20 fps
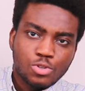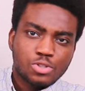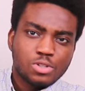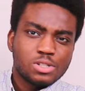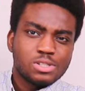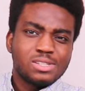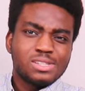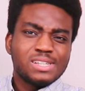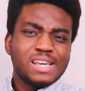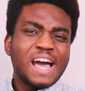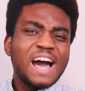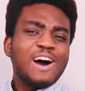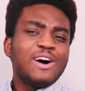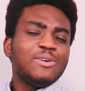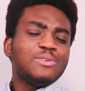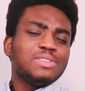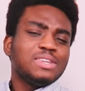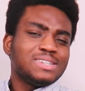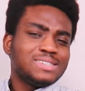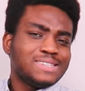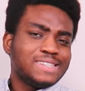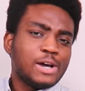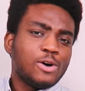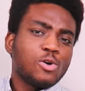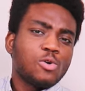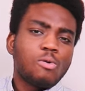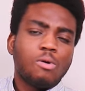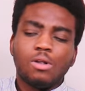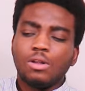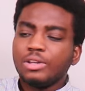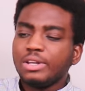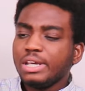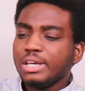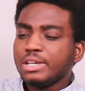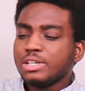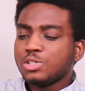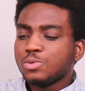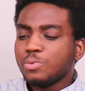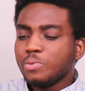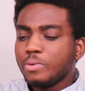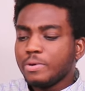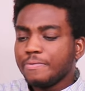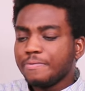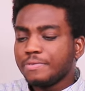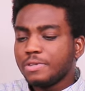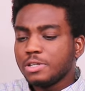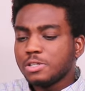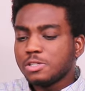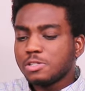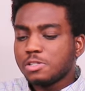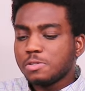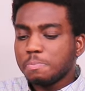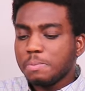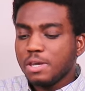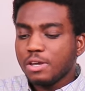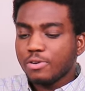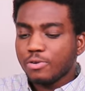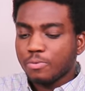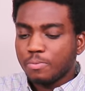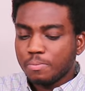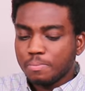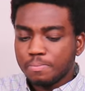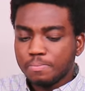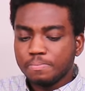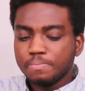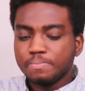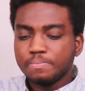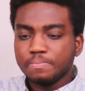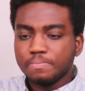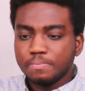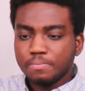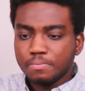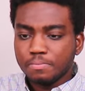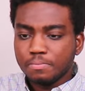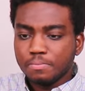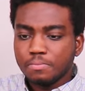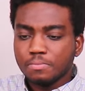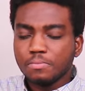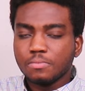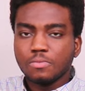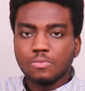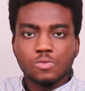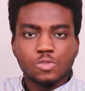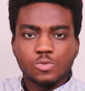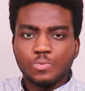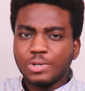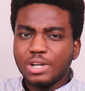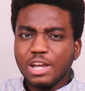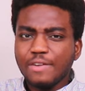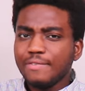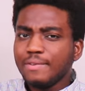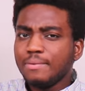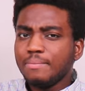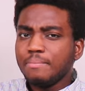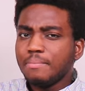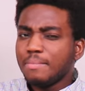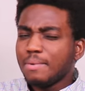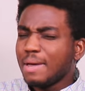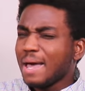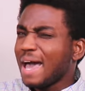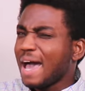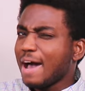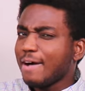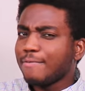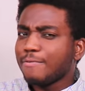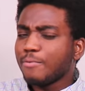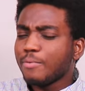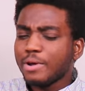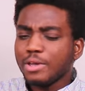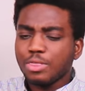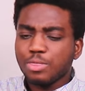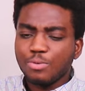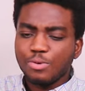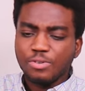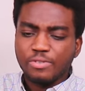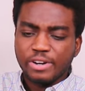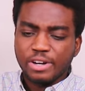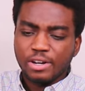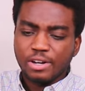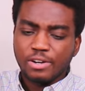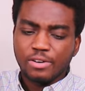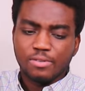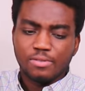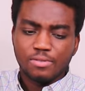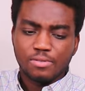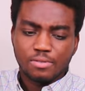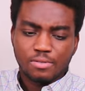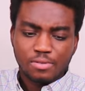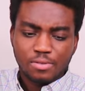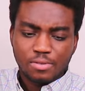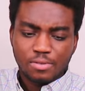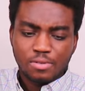just gonna see how the sound quality is with this speaker. So we're not even halfway through right now.